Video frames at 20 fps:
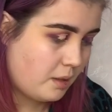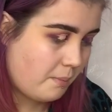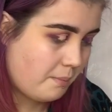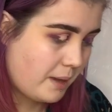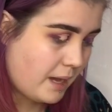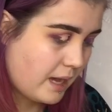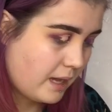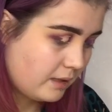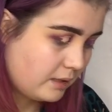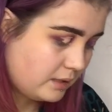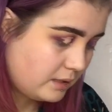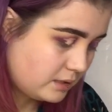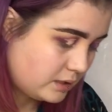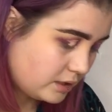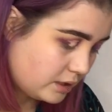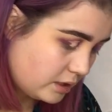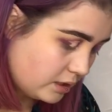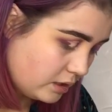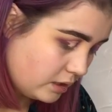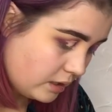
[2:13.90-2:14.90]

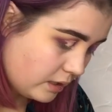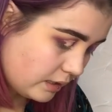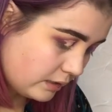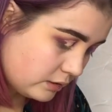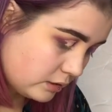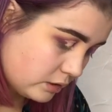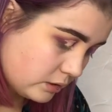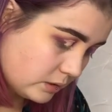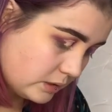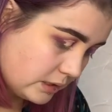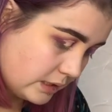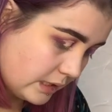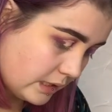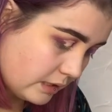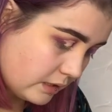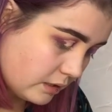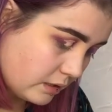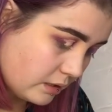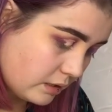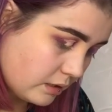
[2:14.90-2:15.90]
palette I'm just going to
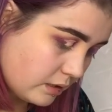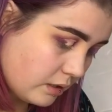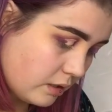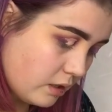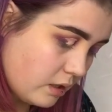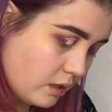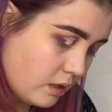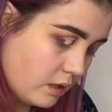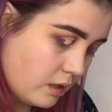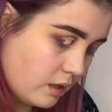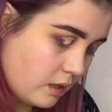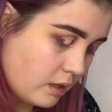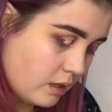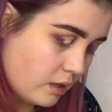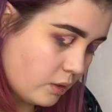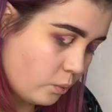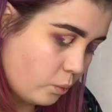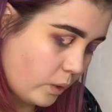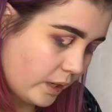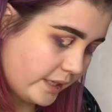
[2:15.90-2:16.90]
take the
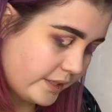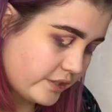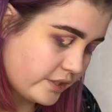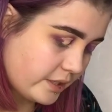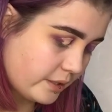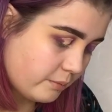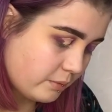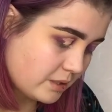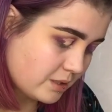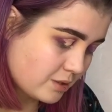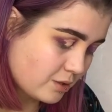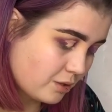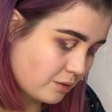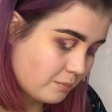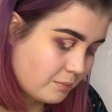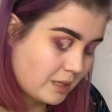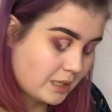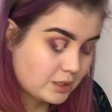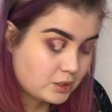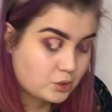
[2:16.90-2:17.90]
white shade which is
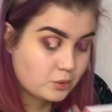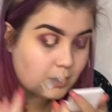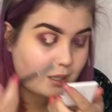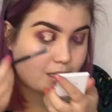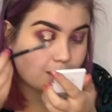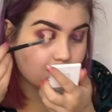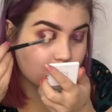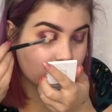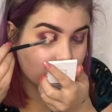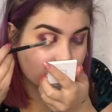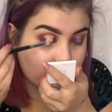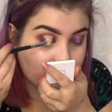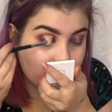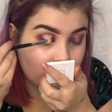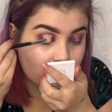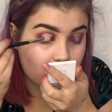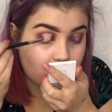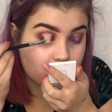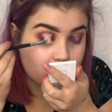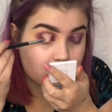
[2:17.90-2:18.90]
called Matte Johannesson
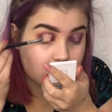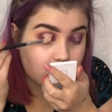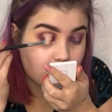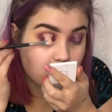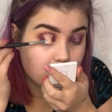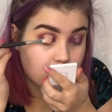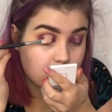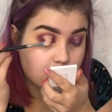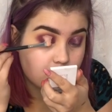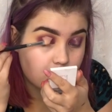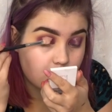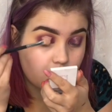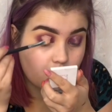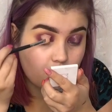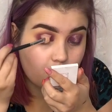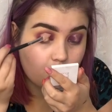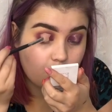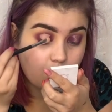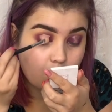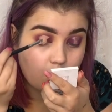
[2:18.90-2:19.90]
and just
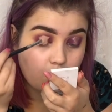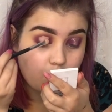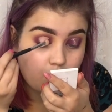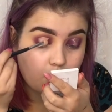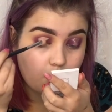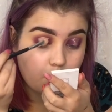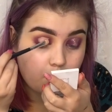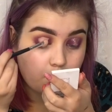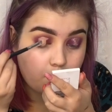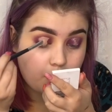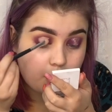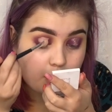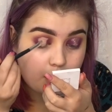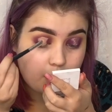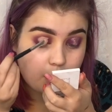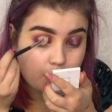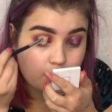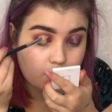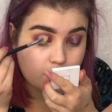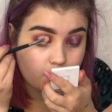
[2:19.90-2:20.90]

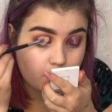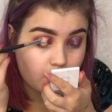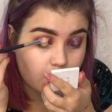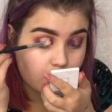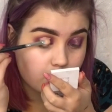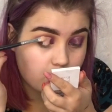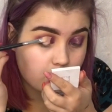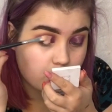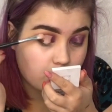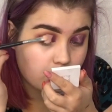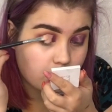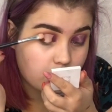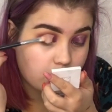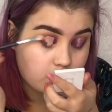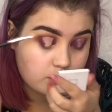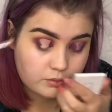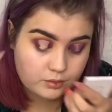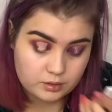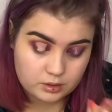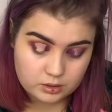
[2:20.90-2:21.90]
pat that
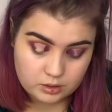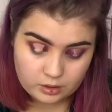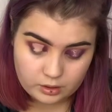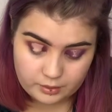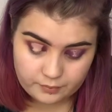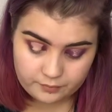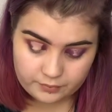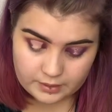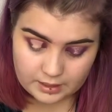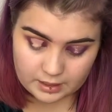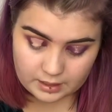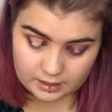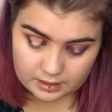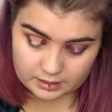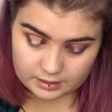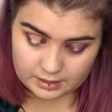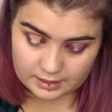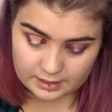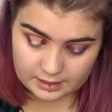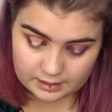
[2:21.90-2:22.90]
on. Now
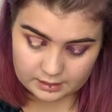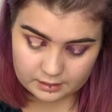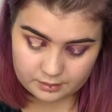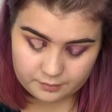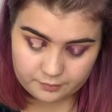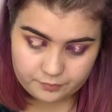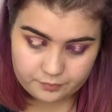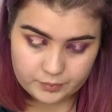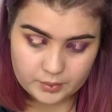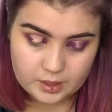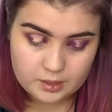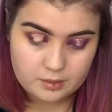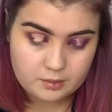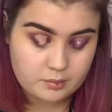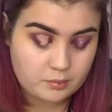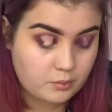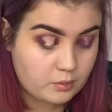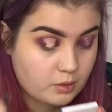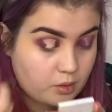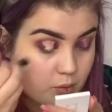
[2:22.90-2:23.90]
then
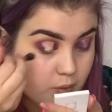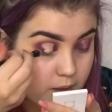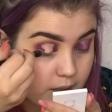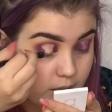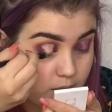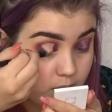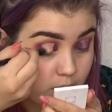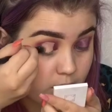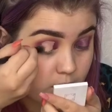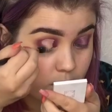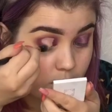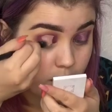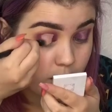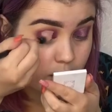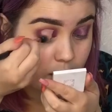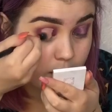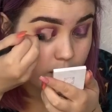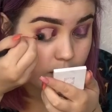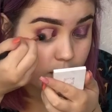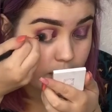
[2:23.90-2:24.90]
go in
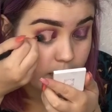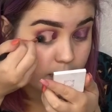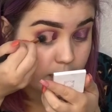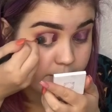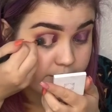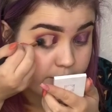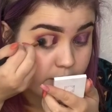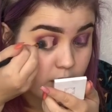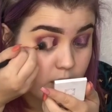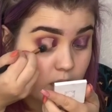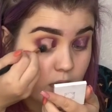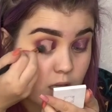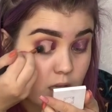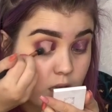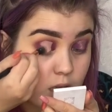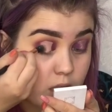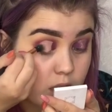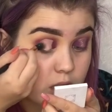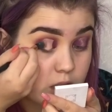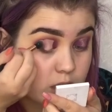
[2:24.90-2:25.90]
and kind of,
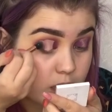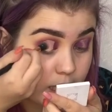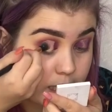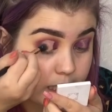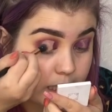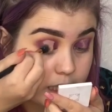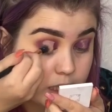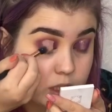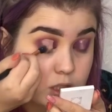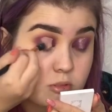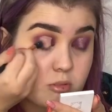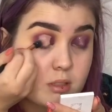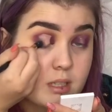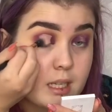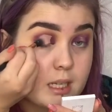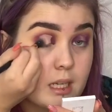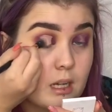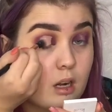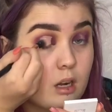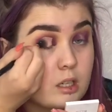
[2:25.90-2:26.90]
again you don't want
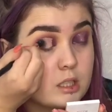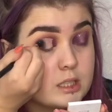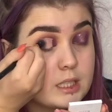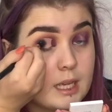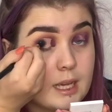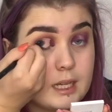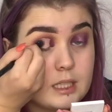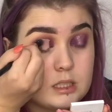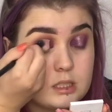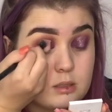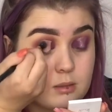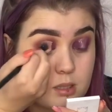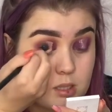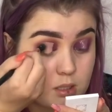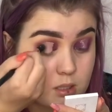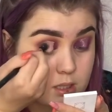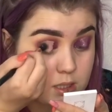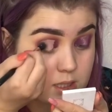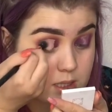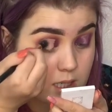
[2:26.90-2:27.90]
any harsh edges with
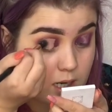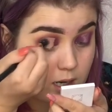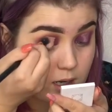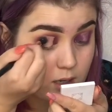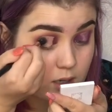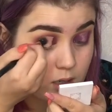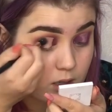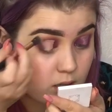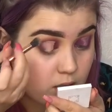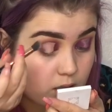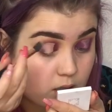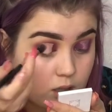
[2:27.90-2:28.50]
your concealer